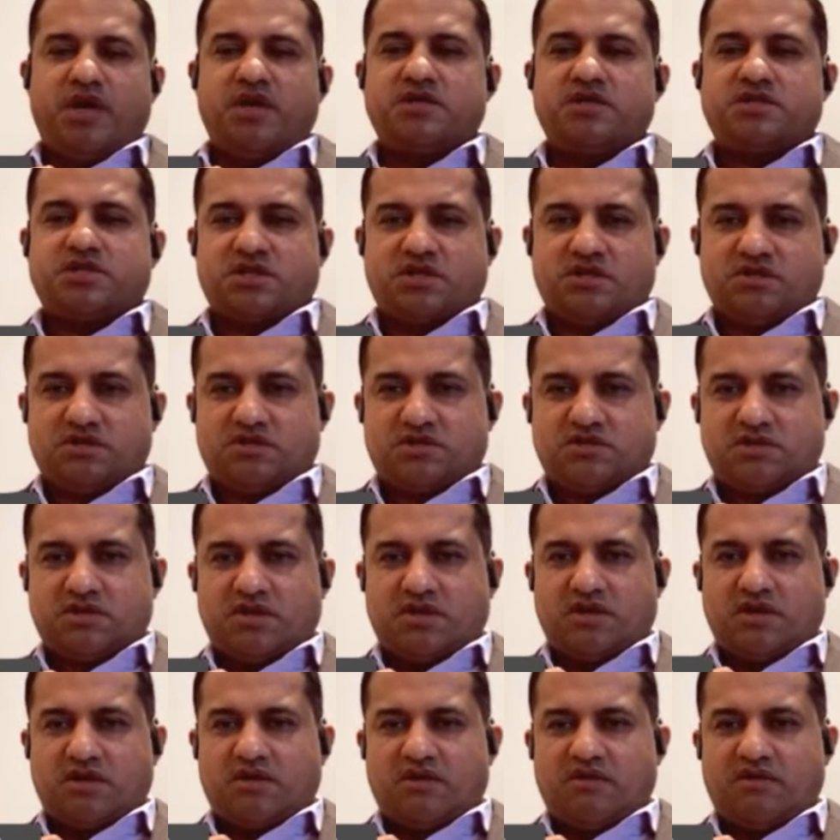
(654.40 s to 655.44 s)
patient
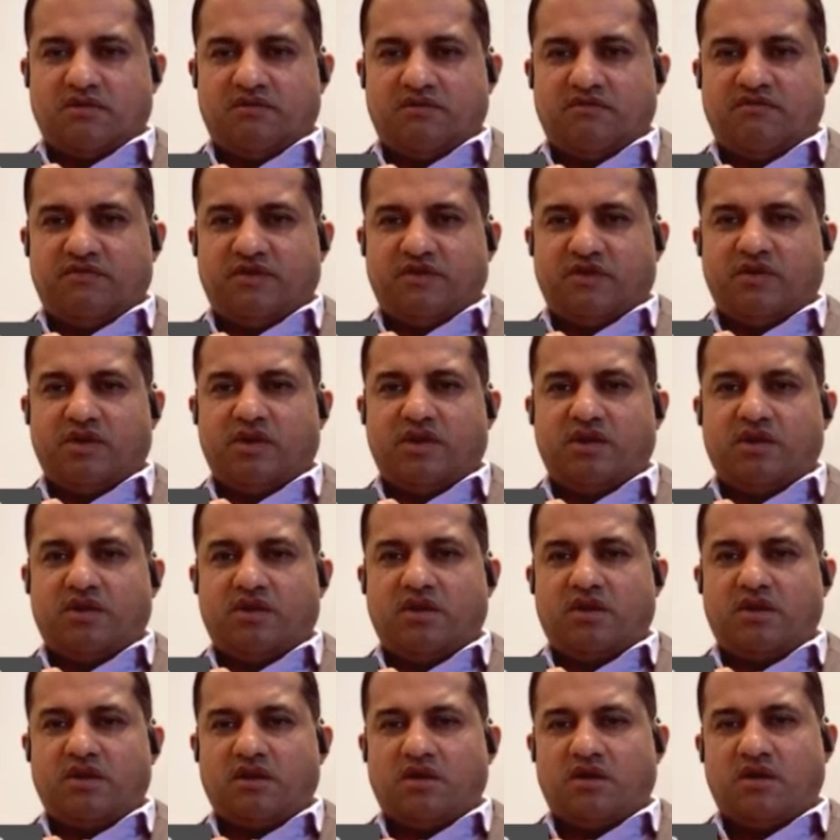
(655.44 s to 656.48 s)

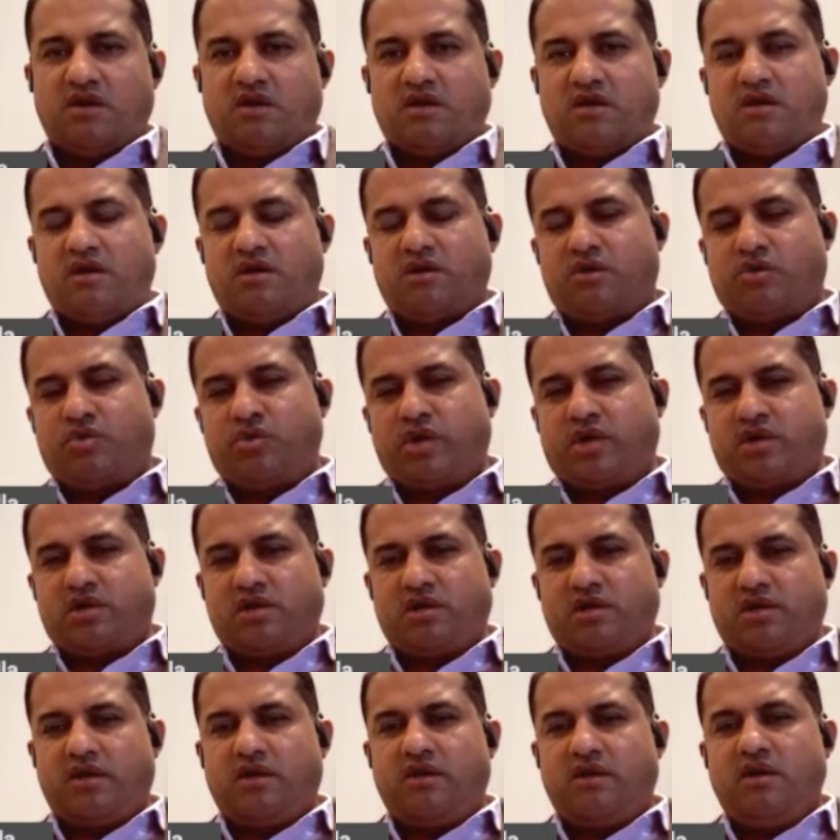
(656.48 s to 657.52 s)
very
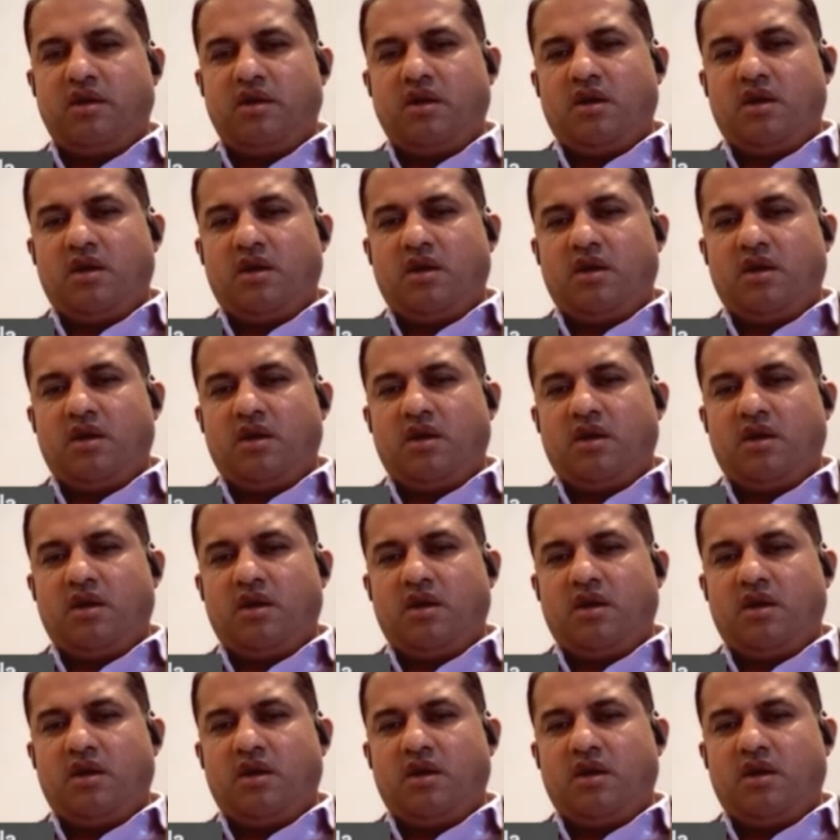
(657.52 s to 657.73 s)
quickly.